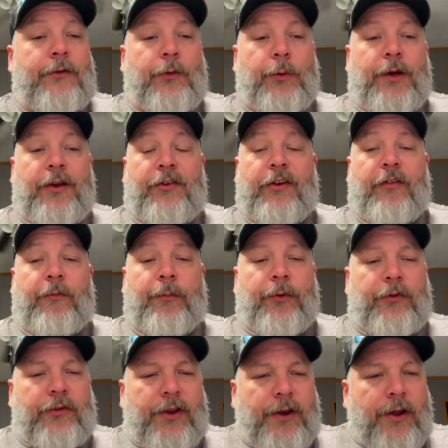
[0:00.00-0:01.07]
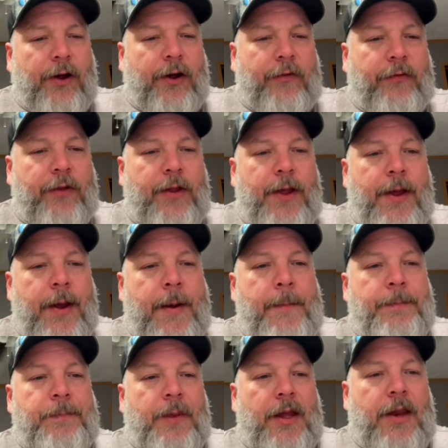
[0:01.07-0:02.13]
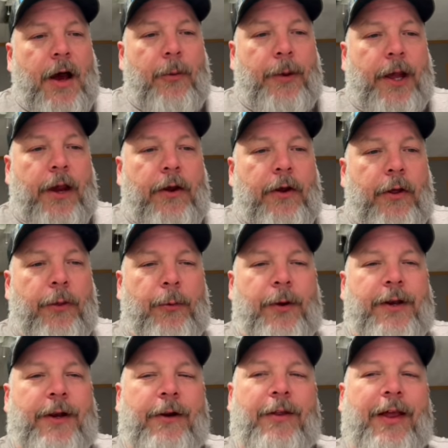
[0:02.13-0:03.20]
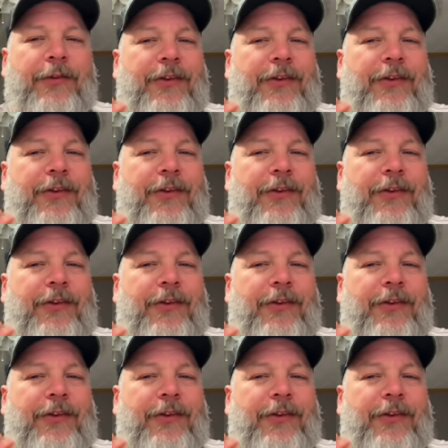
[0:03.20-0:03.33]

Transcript: 27% off. Now we got another one here that's